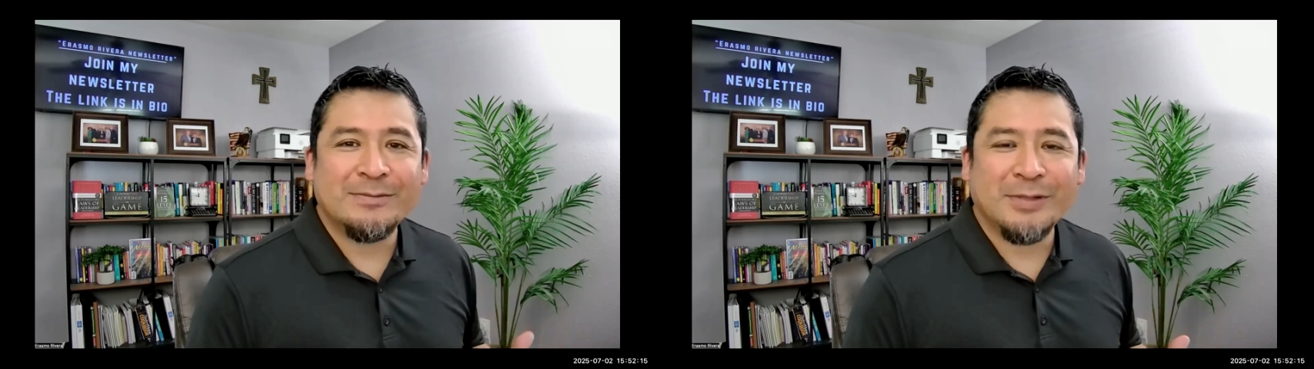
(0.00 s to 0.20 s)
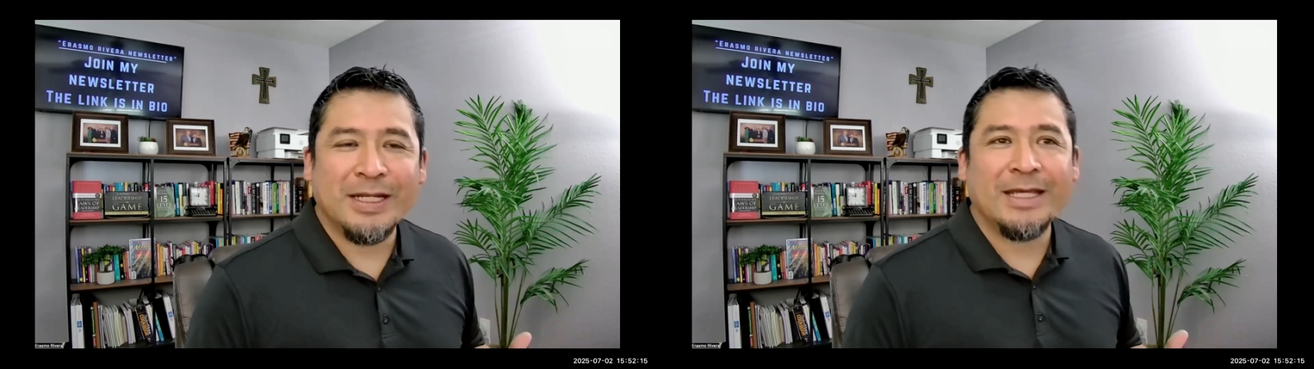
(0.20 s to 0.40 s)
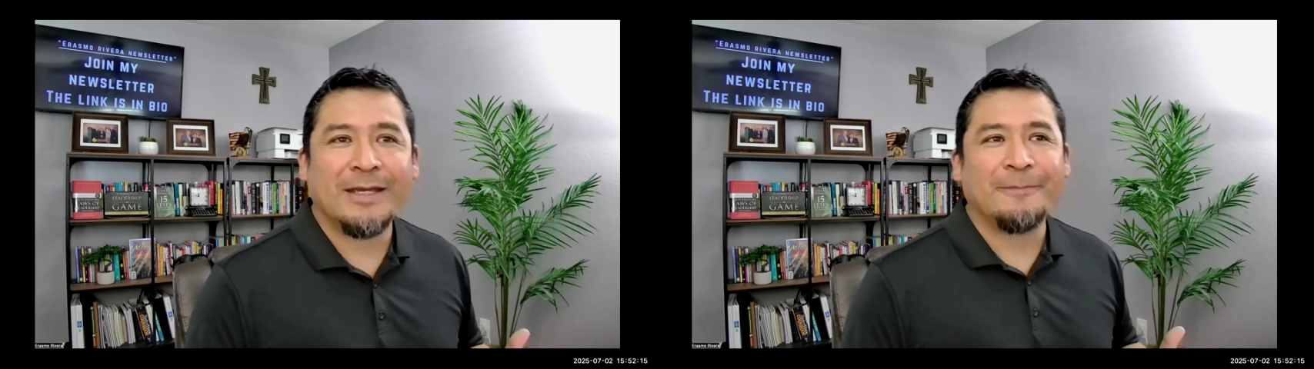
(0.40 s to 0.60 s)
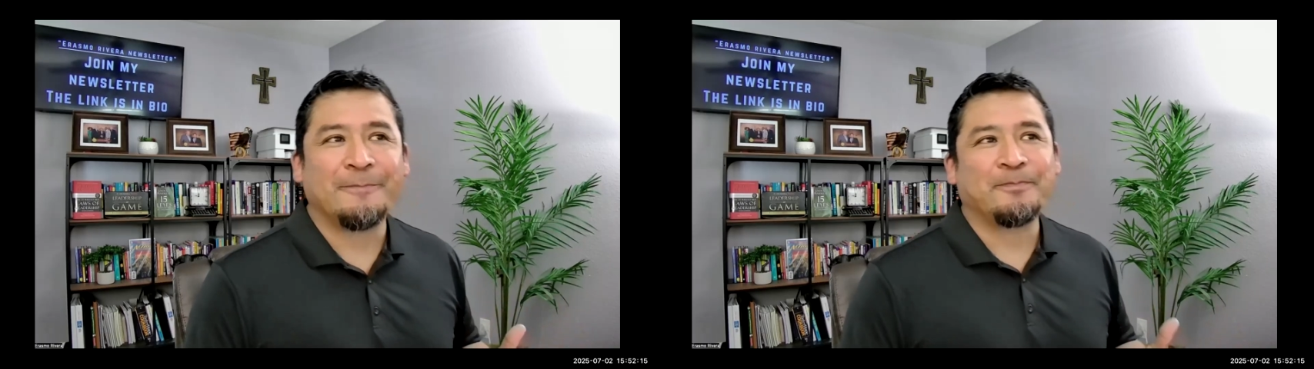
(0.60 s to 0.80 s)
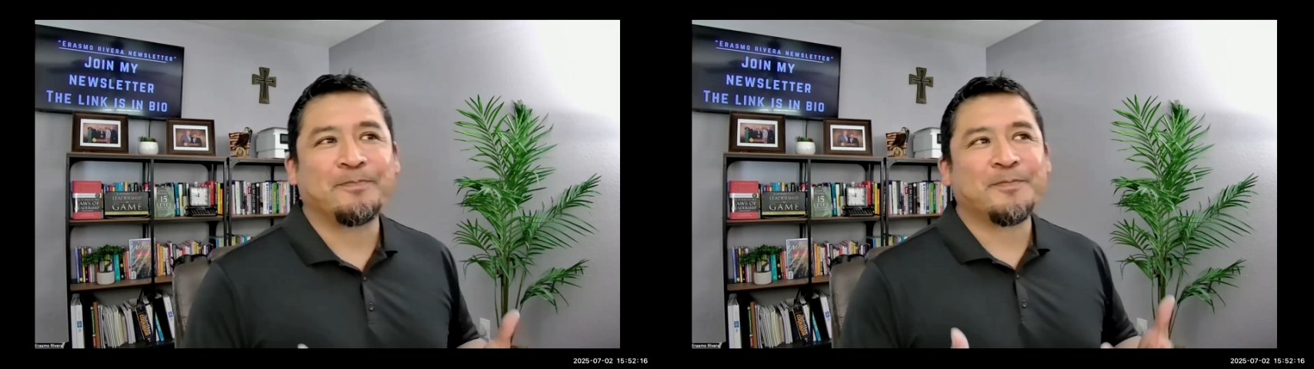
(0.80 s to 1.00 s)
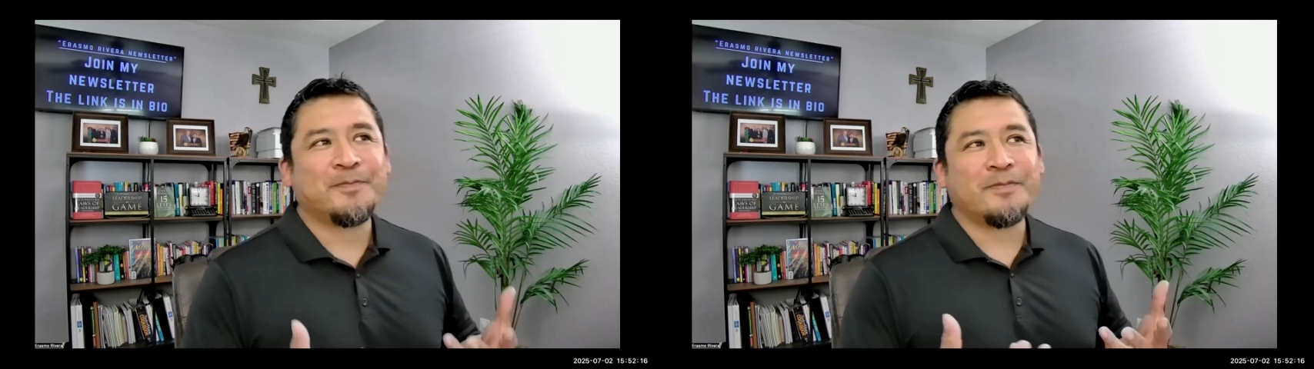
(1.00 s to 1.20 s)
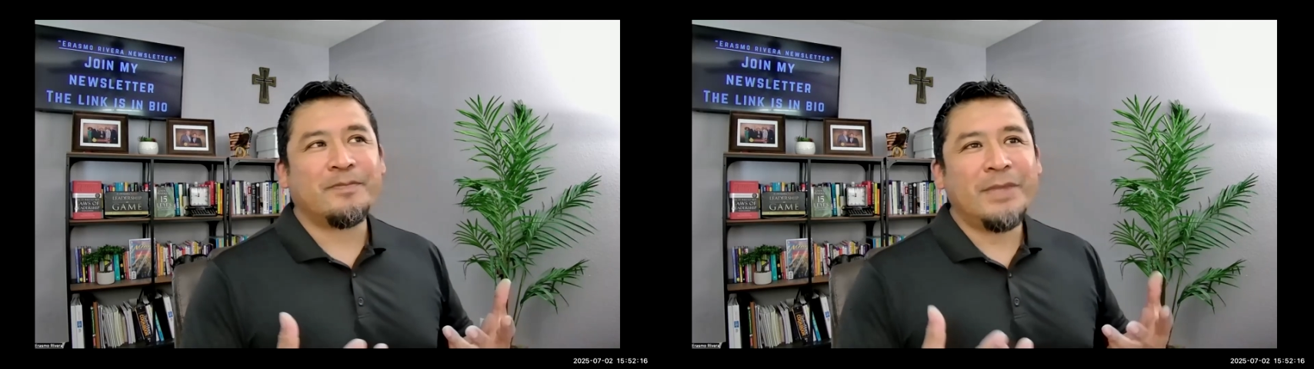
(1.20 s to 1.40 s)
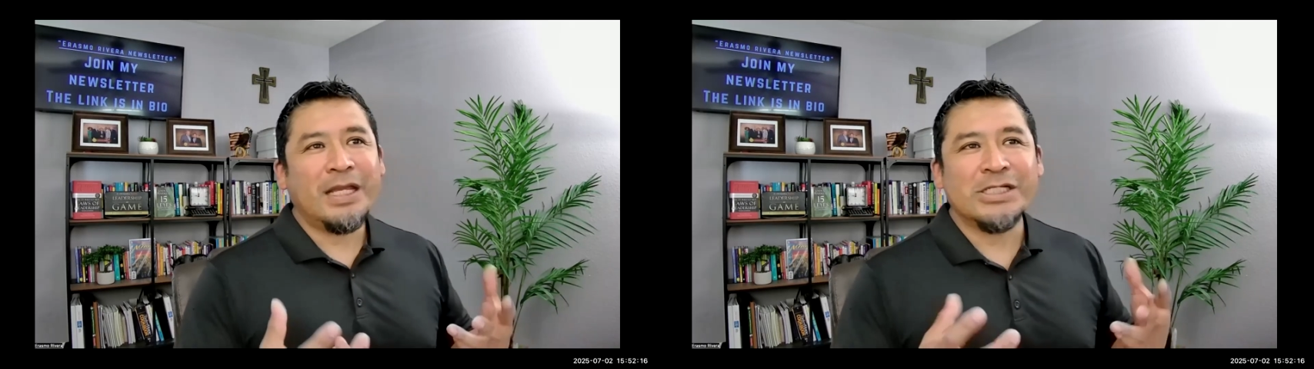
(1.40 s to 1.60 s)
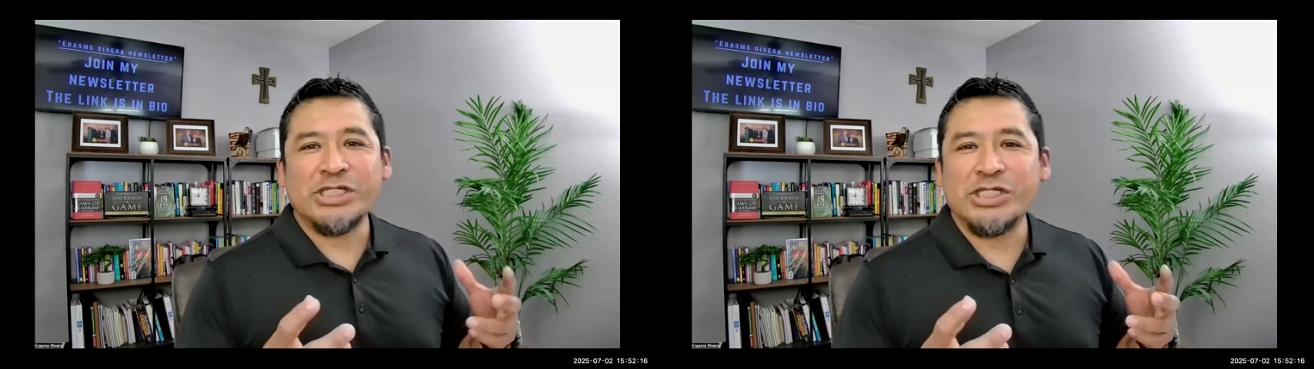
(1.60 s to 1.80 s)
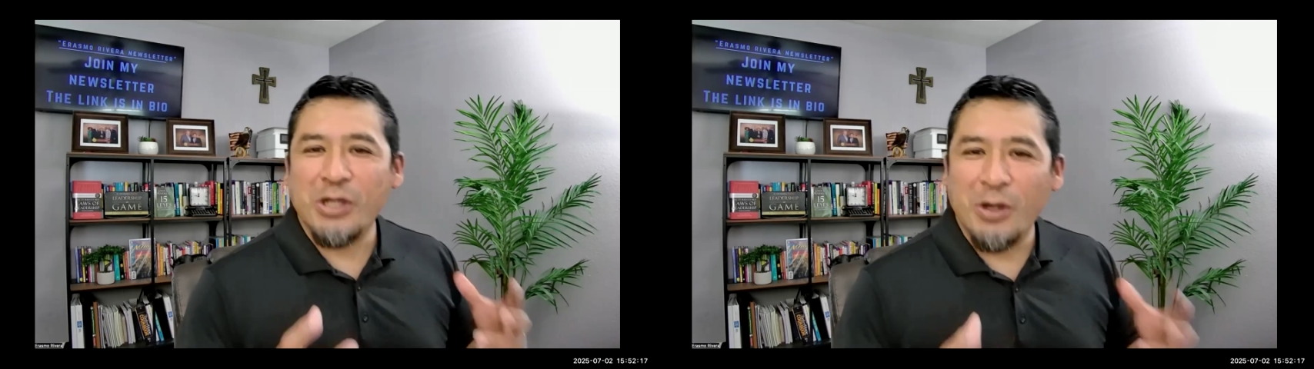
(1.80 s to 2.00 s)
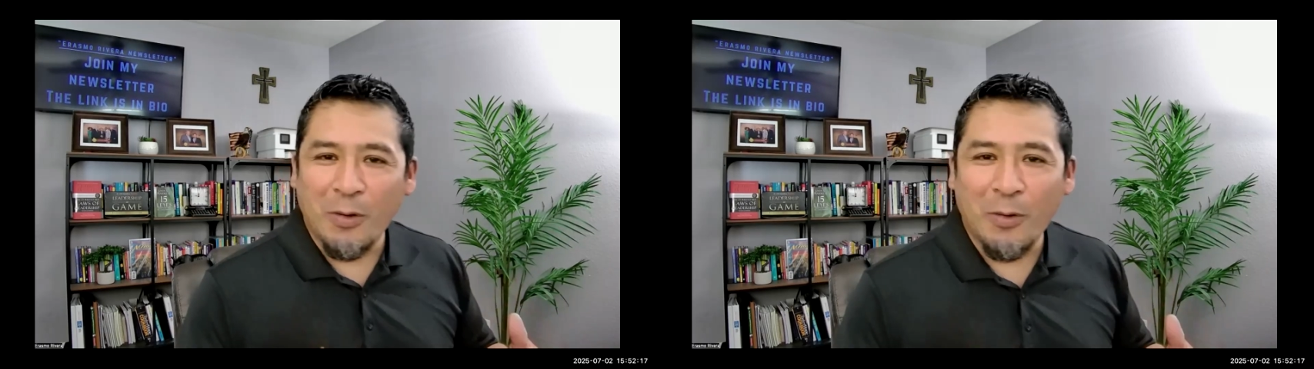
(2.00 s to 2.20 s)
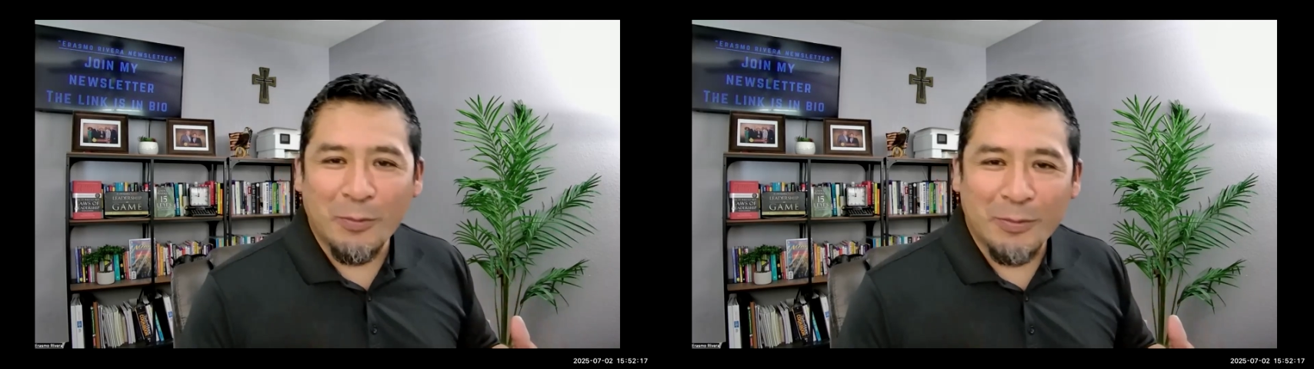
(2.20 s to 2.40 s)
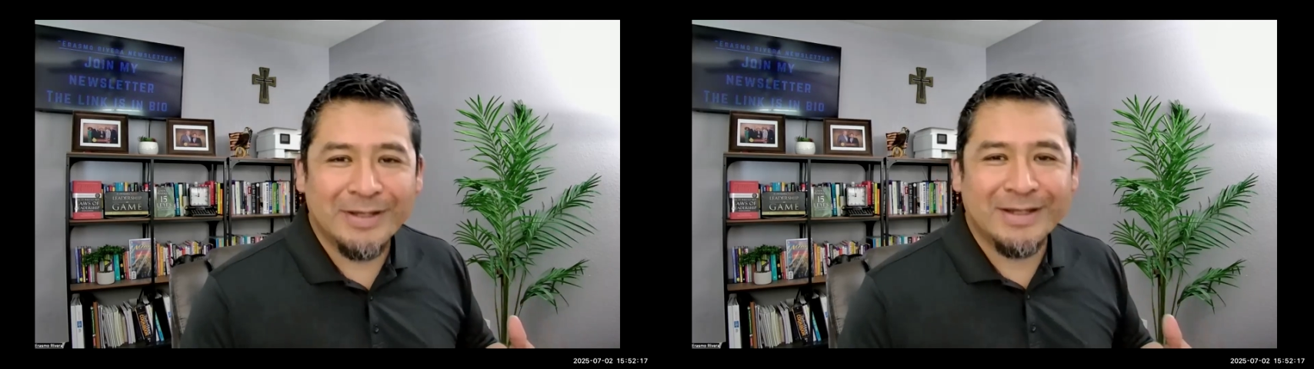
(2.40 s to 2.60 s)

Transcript: really show.